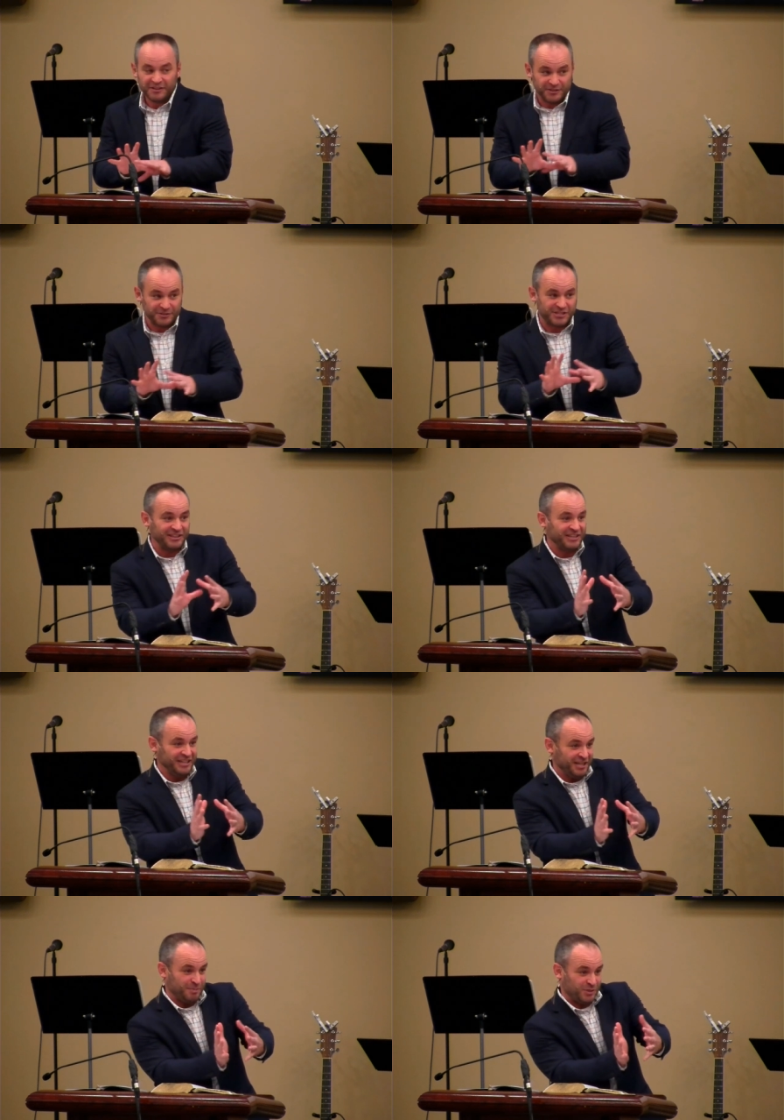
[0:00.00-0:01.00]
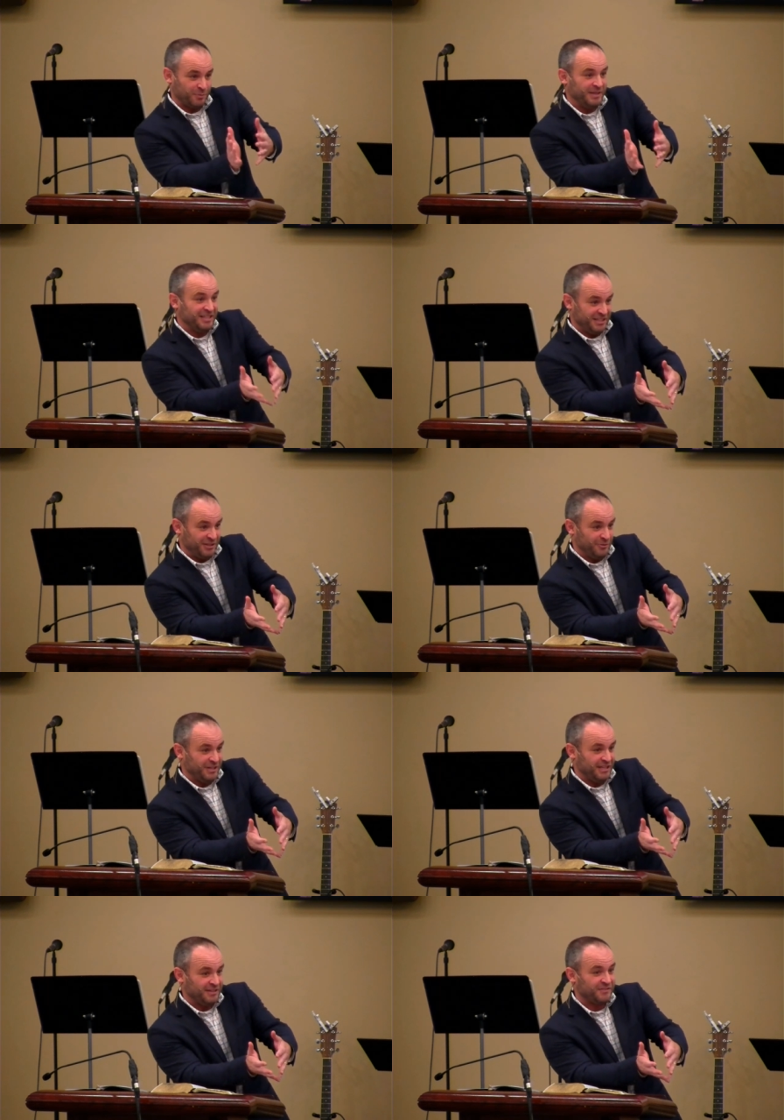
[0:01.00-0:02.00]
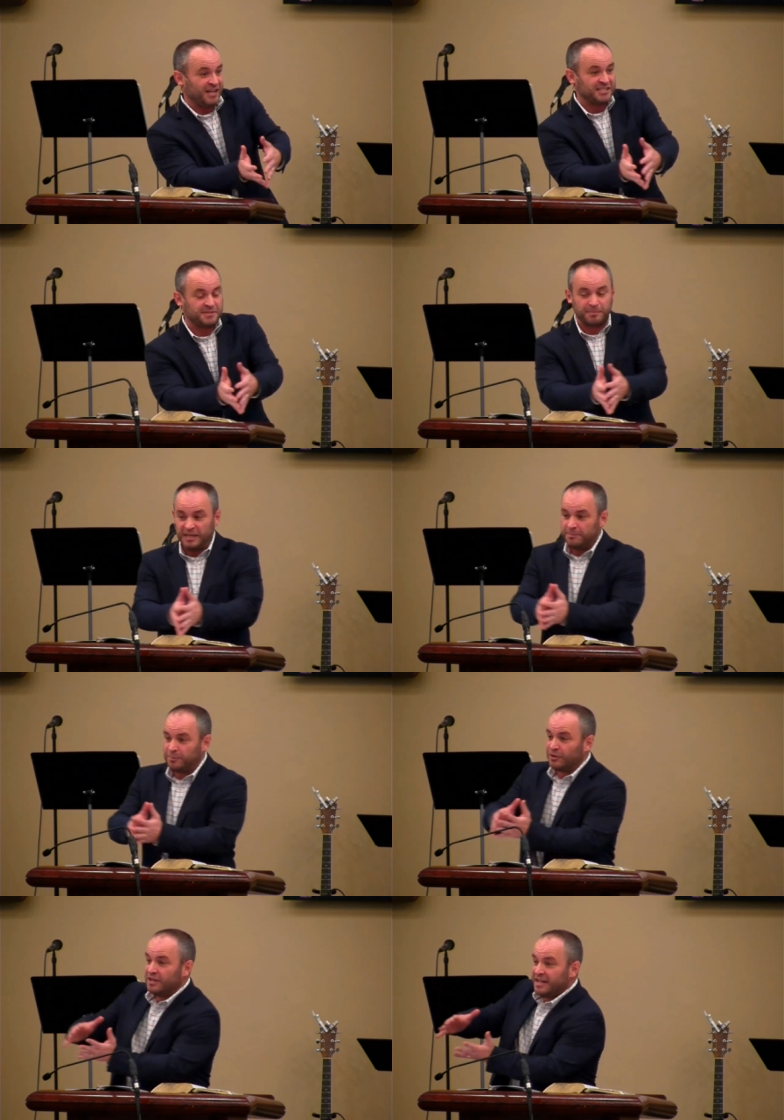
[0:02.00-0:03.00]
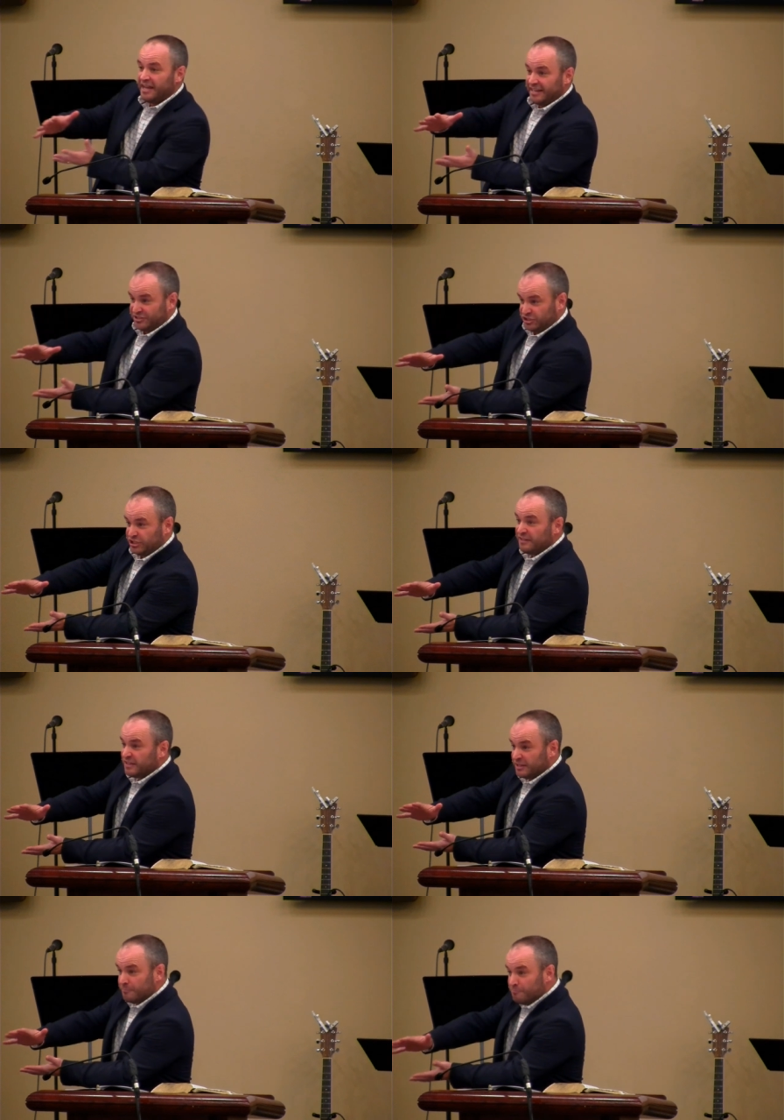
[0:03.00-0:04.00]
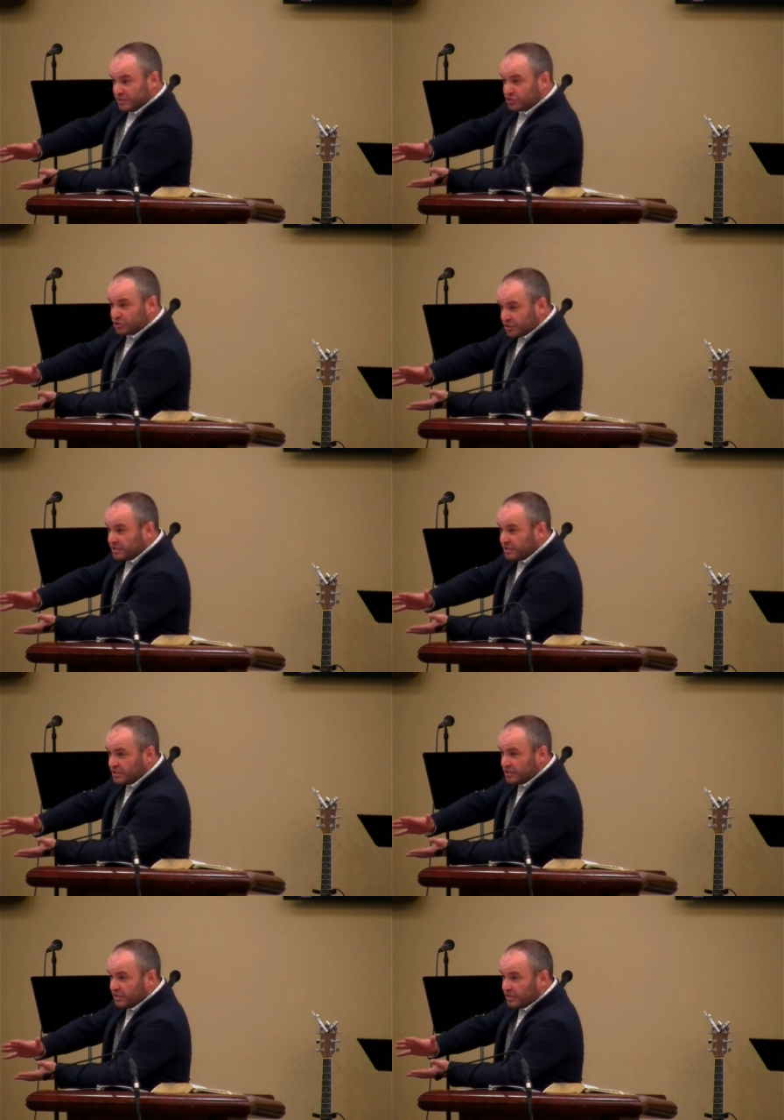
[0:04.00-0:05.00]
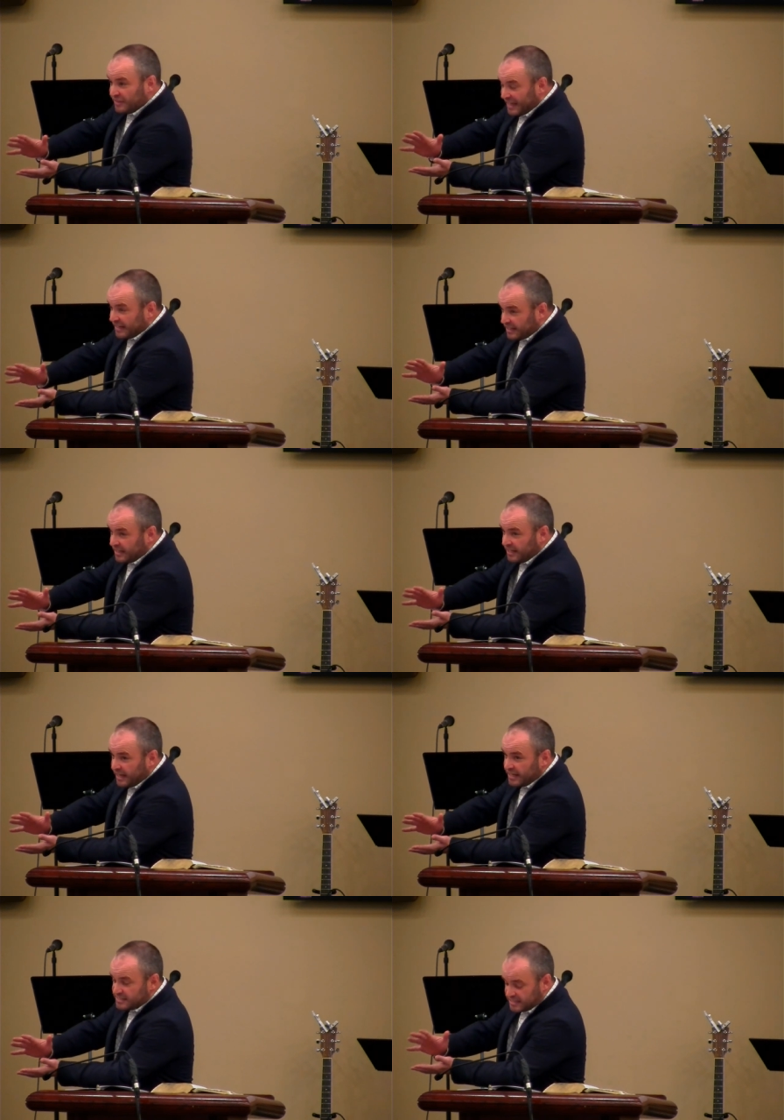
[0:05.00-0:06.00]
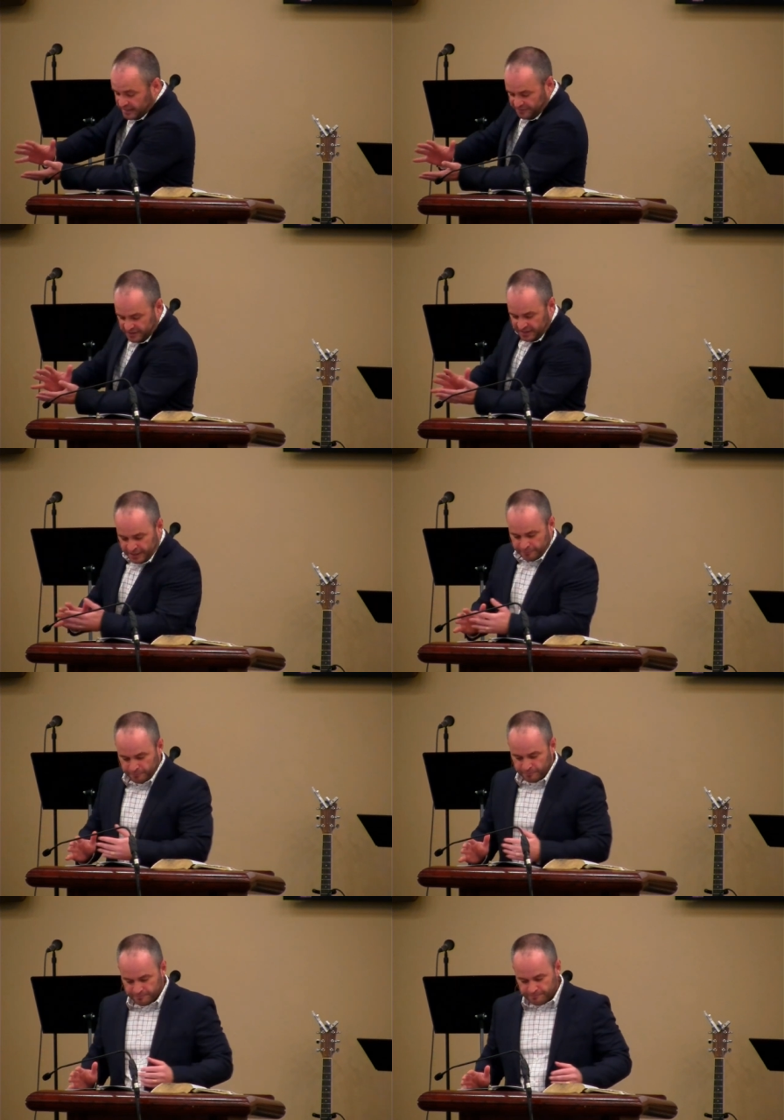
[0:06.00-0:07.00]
There's a link between the unity of God's people and achieving the mission that he has given them.